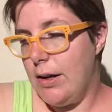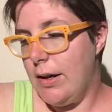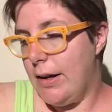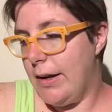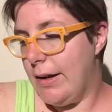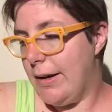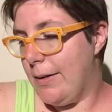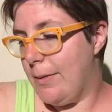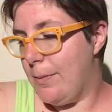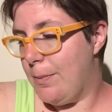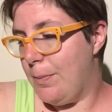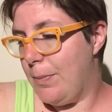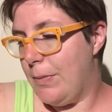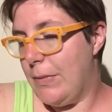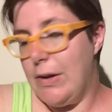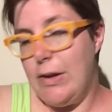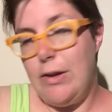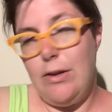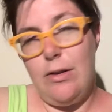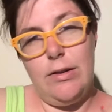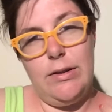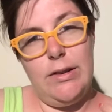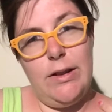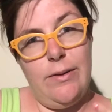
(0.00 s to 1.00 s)

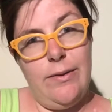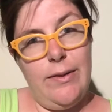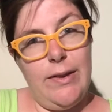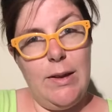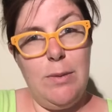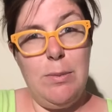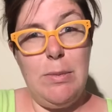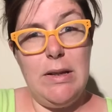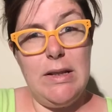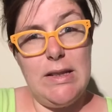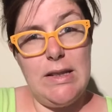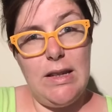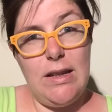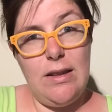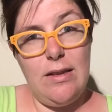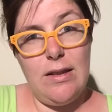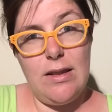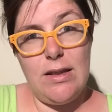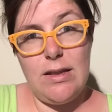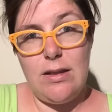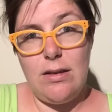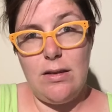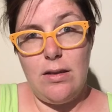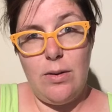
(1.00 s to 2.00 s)
You'll definitely be seeing
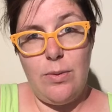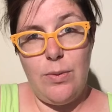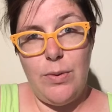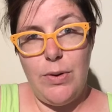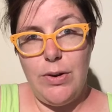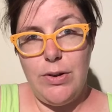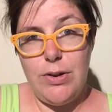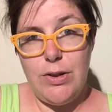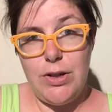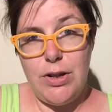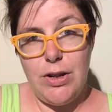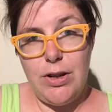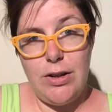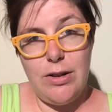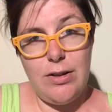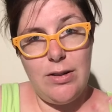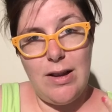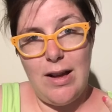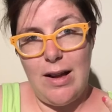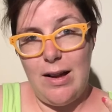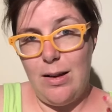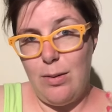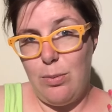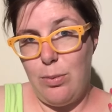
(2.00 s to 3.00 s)
this in the future.
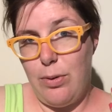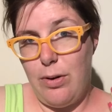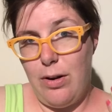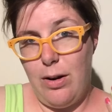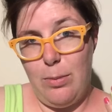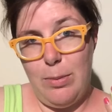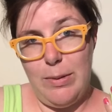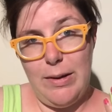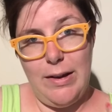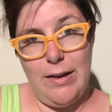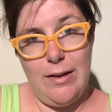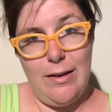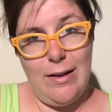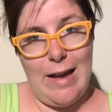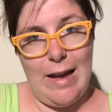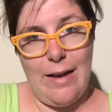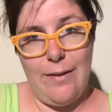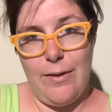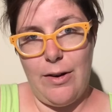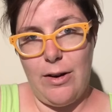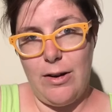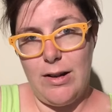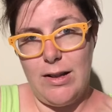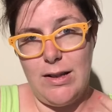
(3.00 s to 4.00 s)
I'll probably
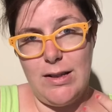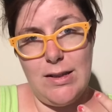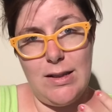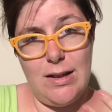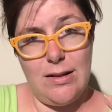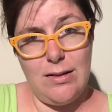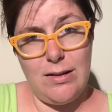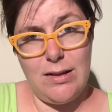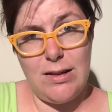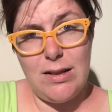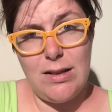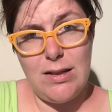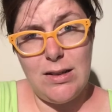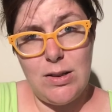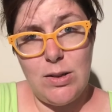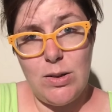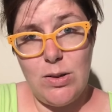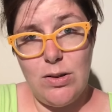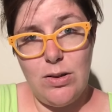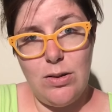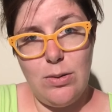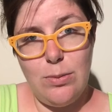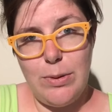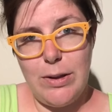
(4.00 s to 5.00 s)
have already settled into
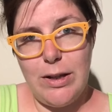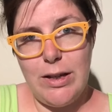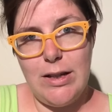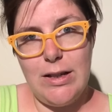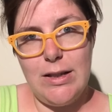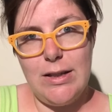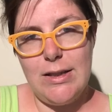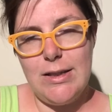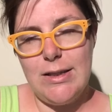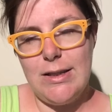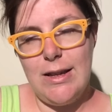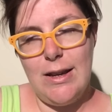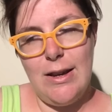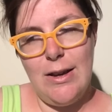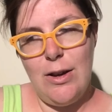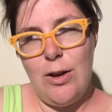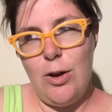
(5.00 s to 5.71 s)
a new place.